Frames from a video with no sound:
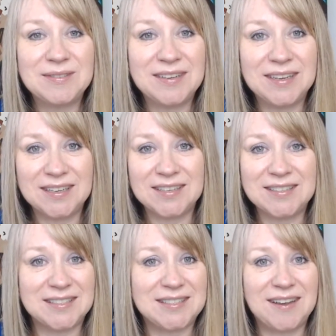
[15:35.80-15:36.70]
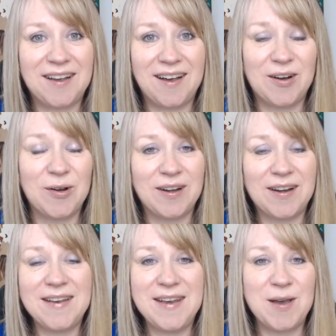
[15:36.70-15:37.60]
is
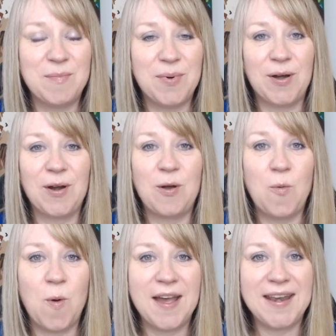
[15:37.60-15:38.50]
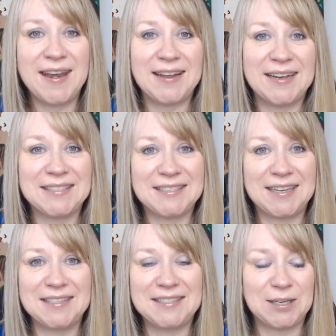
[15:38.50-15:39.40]
our number one
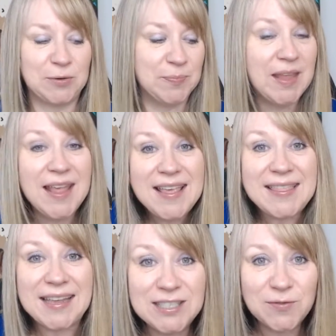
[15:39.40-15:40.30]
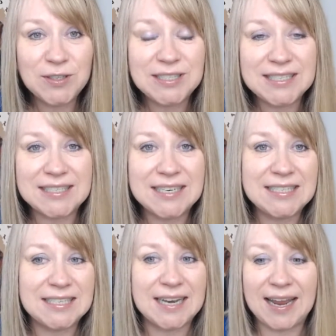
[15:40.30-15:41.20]
asset. So thanks for listening
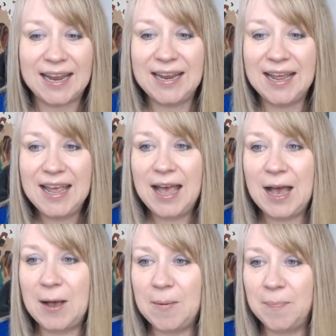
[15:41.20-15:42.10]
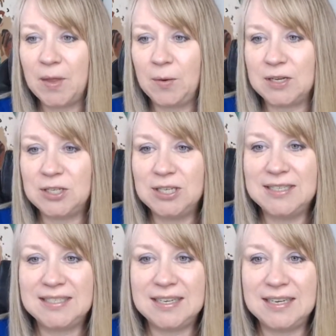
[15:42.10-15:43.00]
today. I should
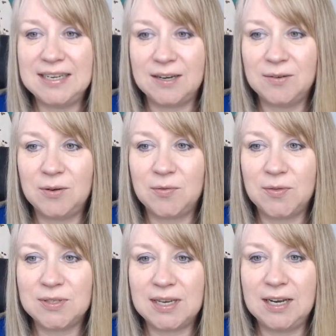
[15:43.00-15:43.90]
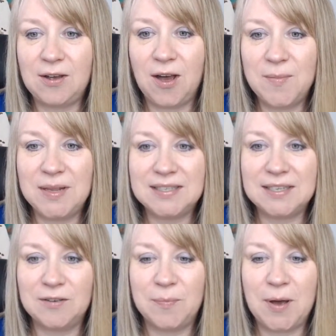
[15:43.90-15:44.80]
see, I don't know if there's any comments that
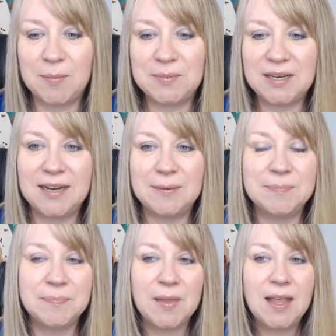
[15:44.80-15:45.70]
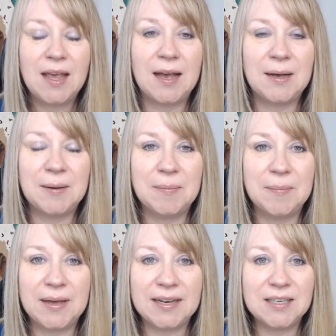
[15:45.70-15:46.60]
have popped up,
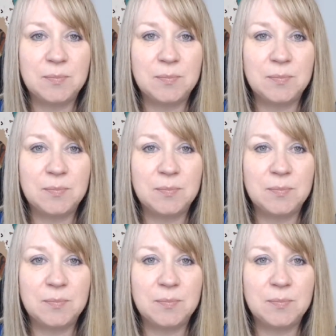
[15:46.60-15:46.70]
but